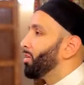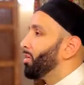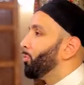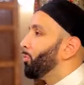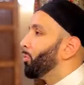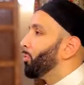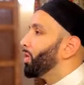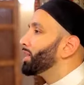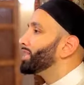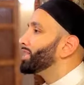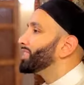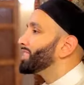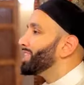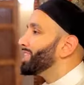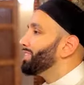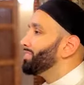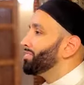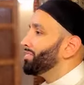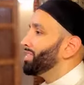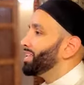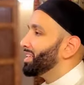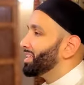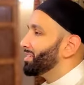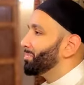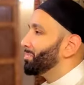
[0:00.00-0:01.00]
What does he
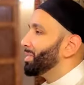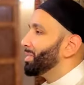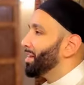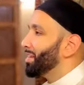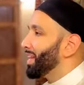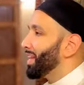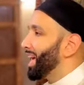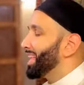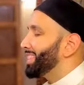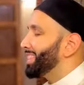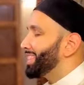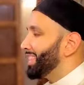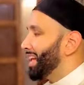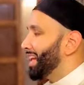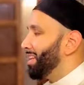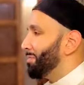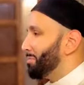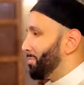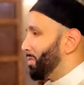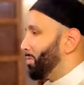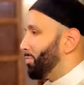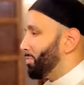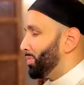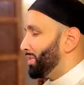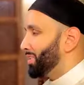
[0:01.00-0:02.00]
think about at that
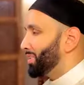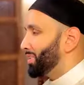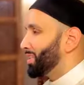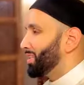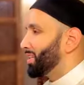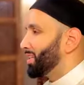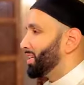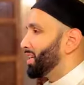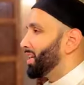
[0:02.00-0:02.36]
moment?